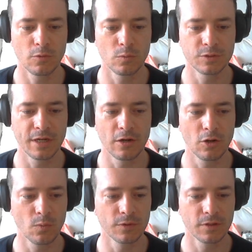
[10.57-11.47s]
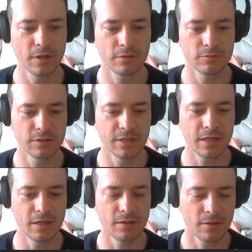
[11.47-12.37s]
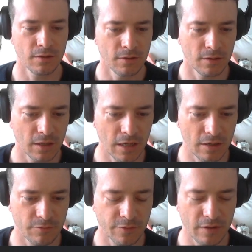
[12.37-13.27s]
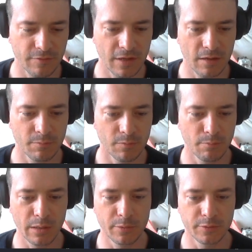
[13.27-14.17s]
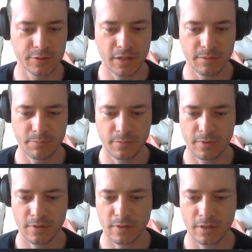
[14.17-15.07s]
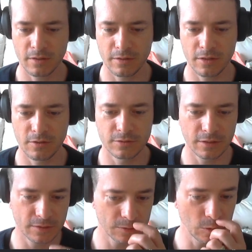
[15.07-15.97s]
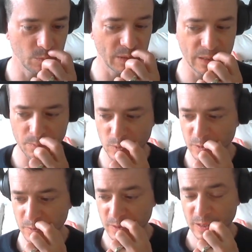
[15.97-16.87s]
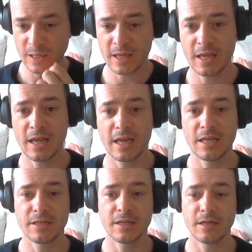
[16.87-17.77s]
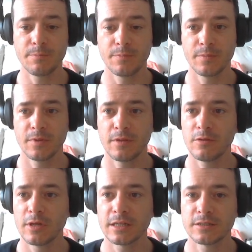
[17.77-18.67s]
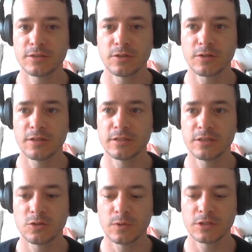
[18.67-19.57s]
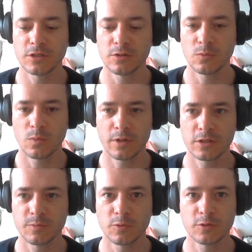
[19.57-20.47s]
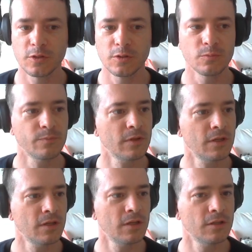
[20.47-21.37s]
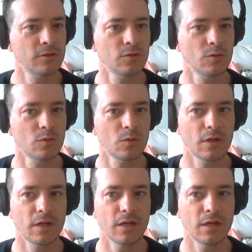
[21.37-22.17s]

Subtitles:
was an earlier one today at 5 a.m. Melbourne time, and here's a 2 p.m. one, and you get stuck in this situation. What are you supposed to do? So